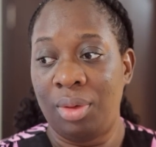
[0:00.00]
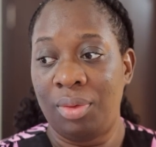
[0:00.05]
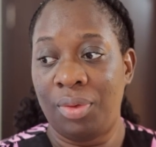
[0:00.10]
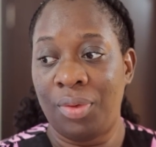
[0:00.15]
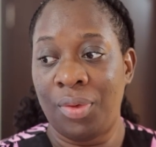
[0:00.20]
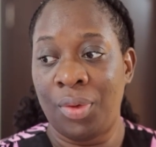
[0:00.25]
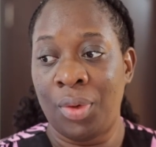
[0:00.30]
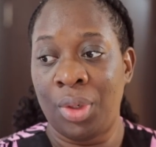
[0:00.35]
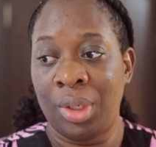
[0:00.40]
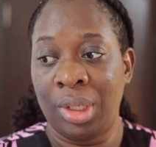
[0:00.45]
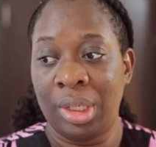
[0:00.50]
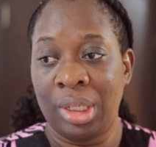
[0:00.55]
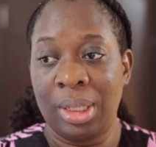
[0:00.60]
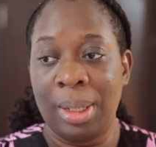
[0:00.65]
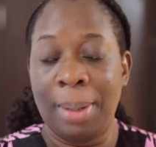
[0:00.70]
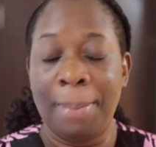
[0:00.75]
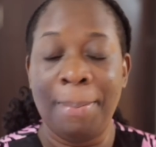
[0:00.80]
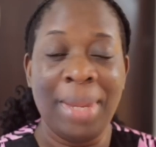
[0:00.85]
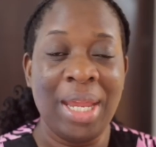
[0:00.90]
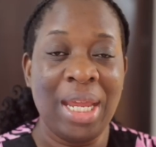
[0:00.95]
for
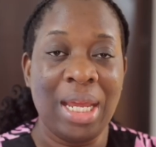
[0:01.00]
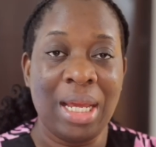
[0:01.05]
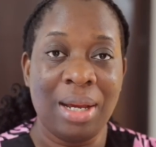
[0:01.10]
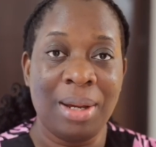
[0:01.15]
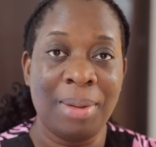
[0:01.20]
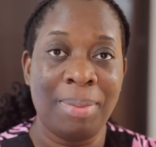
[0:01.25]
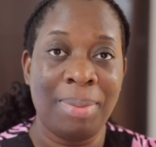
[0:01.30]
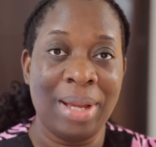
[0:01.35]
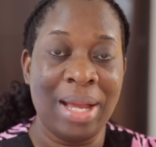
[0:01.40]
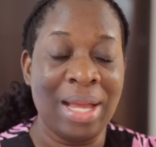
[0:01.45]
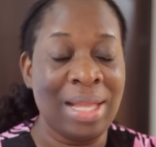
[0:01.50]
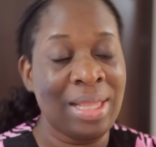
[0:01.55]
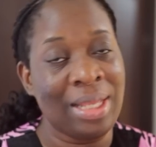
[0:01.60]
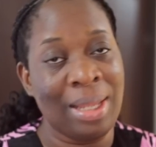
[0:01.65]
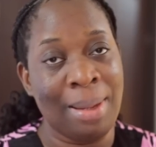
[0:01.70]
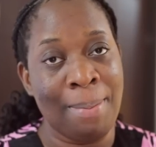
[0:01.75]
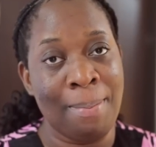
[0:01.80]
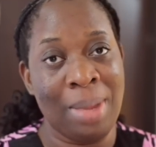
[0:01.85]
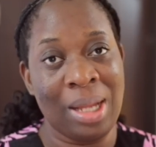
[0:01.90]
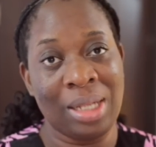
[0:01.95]
makeup and
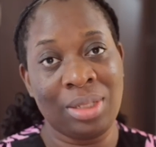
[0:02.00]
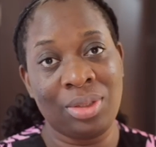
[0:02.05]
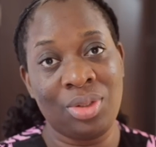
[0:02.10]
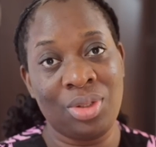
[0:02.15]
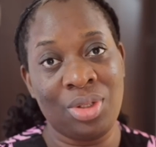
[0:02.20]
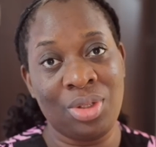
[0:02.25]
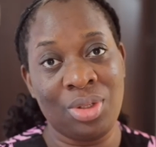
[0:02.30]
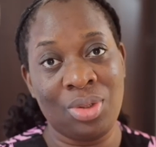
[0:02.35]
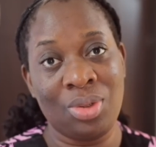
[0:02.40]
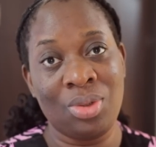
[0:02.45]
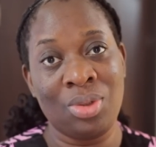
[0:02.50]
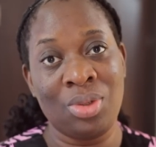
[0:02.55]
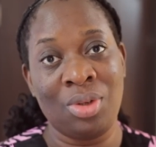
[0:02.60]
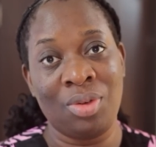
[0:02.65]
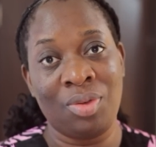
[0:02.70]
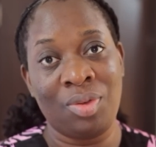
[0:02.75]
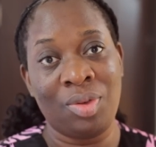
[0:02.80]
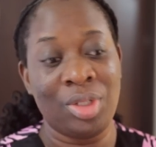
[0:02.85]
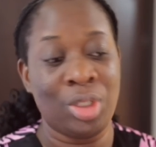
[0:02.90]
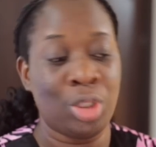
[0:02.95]
then back to the
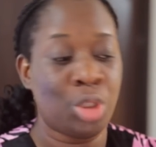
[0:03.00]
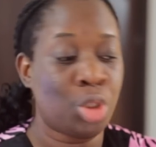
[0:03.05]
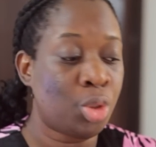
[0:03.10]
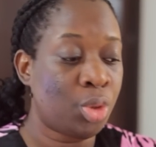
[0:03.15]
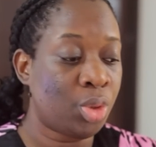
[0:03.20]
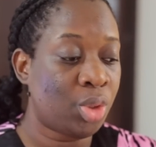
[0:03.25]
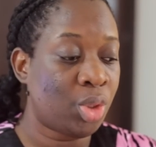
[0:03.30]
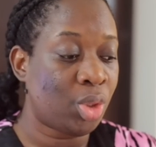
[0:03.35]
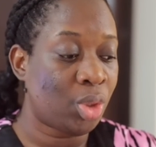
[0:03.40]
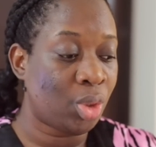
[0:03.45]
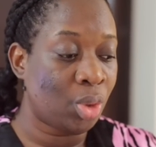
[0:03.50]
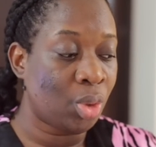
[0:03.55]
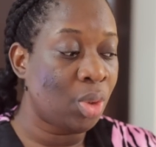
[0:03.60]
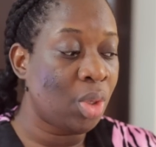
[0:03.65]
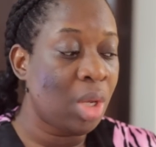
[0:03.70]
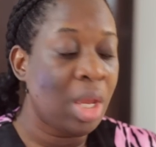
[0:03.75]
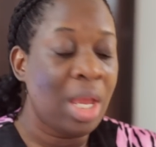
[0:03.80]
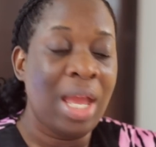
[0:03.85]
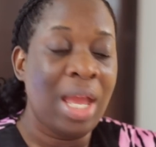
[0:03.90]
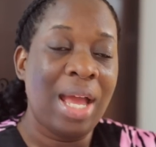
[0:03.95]
studio for the shoot. So
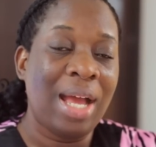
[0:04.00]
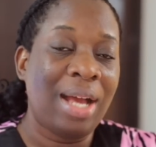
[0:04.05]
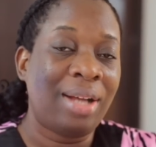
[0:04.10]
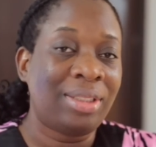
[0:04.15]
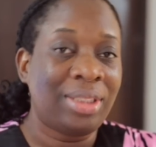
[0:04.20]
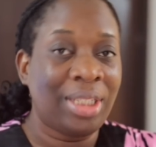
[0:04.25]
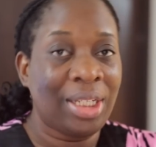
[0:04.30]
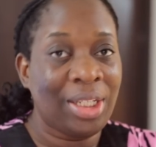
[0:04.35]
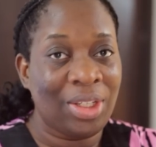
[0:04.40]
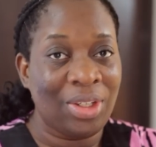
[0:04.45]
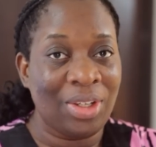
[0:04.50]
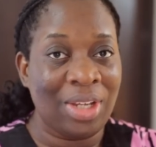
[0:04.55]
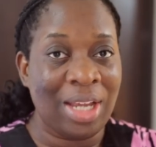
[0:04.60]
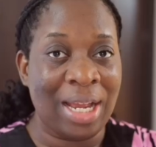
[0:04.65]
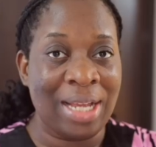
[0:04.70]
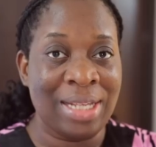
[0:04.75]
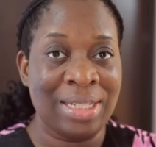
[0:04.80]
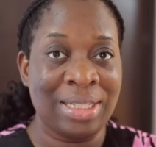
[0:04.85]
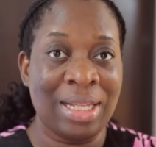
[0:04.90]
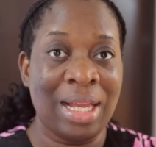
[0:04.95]
I'll take you
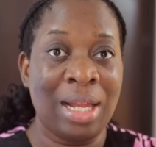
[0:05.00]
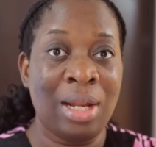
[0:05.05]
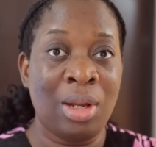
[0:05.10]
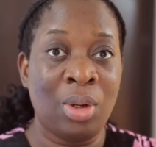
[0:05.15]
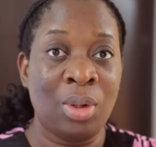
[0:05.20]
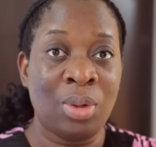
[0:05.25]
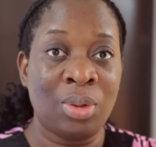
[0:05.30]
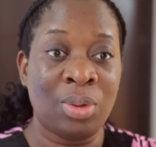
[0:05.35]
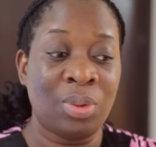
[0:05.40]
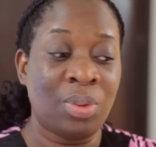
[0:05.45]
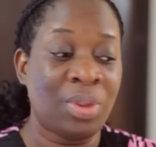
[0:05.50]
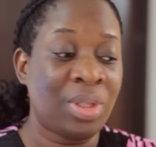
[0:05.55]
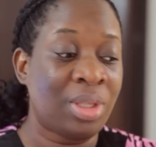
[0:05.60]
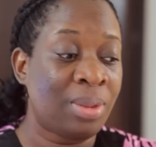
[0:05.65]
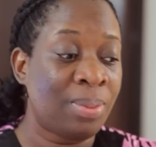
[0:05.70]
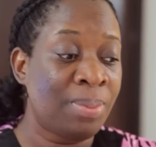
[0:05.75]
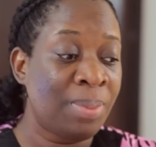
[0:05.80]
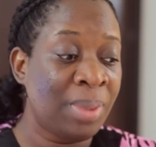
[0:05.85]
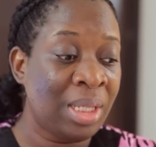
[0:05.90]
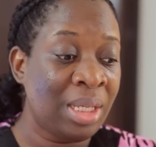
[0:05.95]
guys along
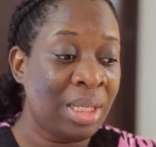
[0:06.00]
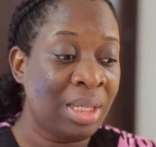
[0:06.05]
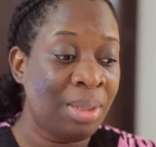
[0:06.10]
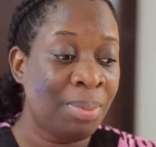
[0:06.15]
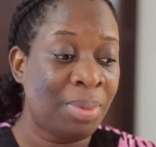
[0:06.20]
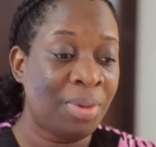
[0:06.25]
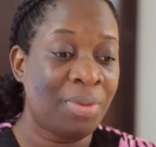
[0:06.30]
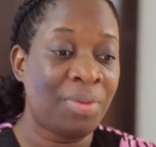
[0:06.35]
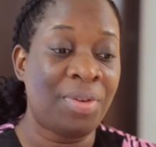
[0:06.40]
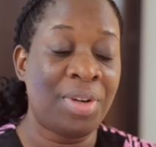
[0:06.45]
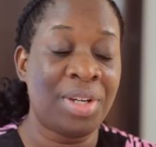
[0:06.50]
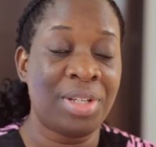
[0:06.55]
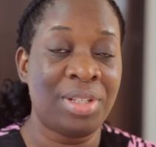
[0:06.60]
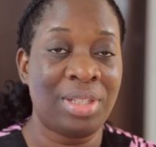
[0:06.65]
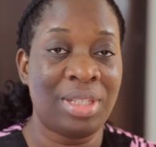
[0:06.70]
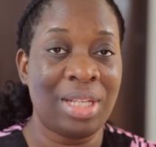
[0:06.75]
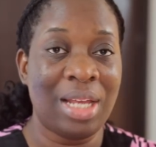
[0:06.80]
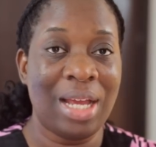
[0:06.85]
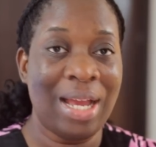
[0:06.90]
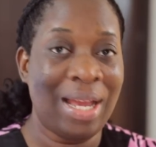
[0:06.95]
with me, but
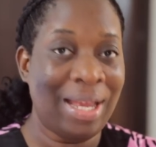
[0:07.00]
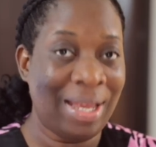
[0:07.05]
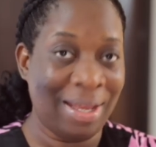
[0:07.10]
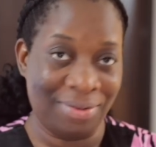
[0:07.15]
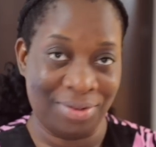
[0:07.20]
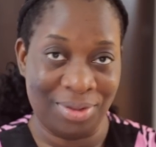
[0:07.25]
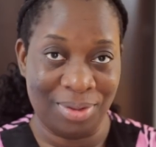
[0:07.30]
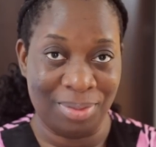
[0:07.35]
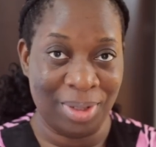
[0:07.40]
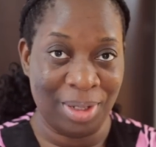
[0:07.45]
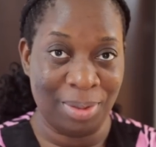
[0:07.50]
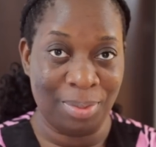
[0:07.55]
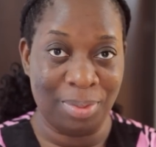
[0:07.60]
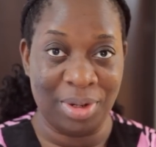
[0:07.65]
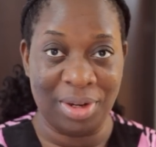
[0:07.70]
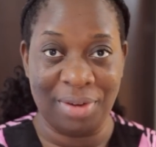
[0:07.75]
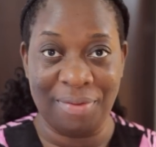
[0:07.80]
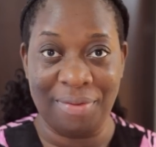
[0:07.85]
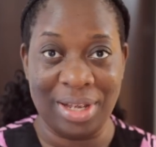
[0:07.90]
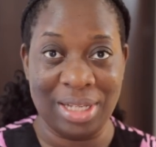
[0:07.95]
first I have to make
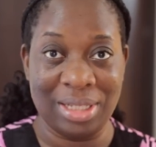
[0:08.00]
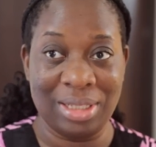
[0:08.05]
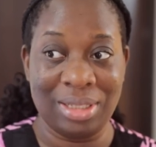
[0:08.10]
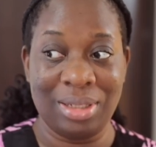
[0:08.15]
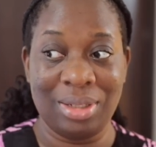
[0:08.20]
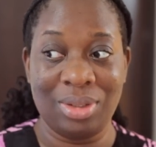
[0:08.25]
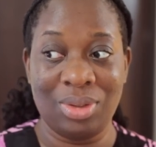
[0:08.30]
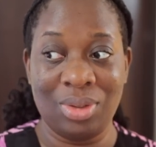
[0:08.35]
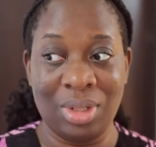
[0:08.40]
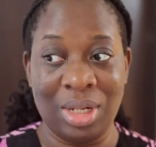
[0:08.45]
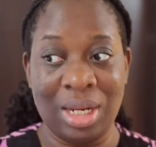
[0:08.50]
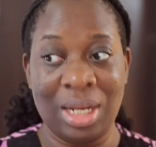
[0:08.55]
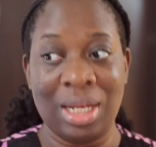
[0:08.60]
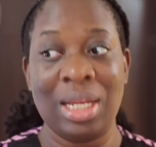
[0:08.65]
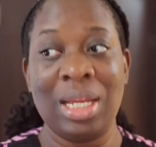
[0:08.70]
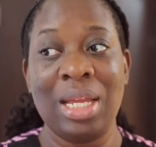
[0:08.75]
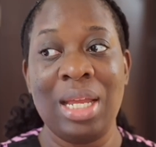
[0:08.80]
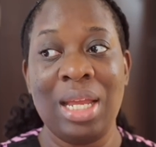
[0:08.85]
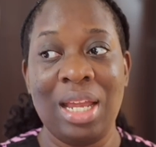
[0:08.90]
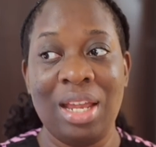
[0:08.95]
breakfast so that
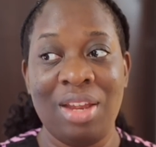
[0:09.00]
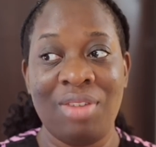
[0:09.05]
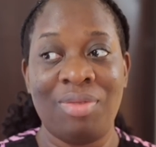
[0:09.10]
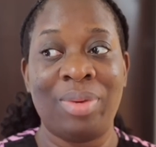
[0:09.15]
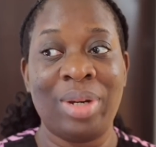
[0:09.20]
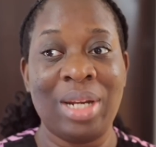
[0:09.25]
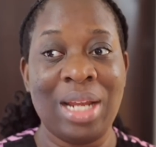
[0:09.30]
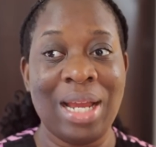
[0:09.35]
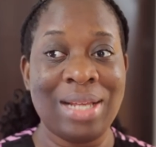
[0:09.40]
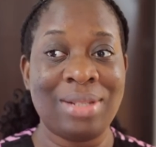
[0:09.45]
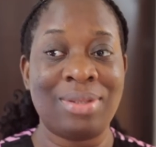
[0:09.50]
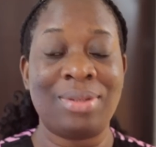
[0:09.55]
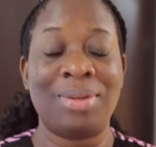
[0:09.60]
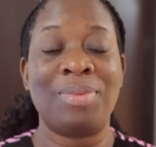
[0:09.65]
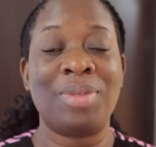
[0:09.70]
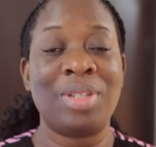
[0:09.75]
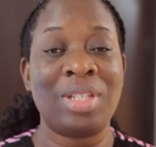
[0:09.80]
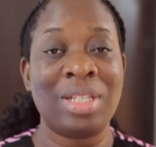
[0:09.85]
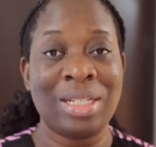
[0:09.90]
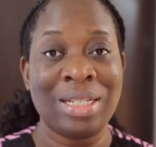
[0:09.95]
everybody has
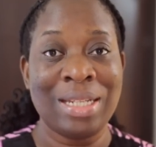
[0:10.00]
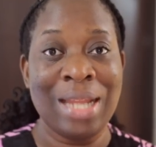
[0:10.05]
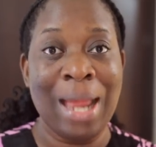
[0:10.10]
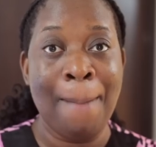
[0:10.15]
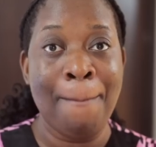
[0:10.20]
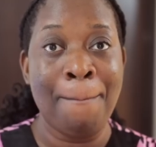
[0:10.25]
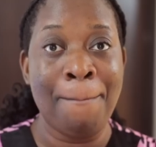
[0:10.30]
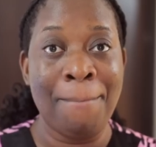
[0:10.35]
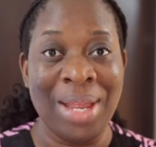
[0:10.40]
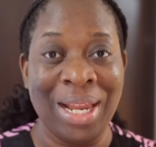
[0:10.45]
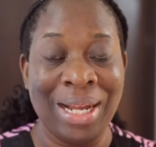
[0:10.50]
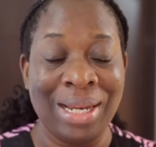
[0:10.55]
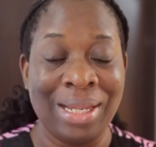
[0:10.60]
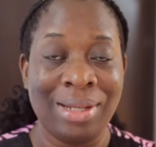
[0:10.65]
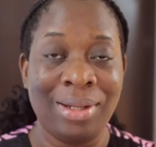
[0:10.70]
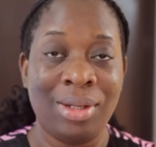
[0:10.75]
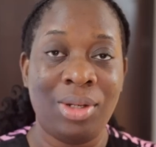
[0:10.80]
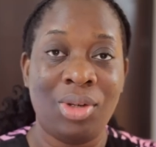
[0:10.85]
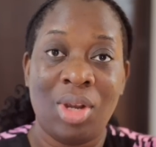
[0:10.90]
something in their belly.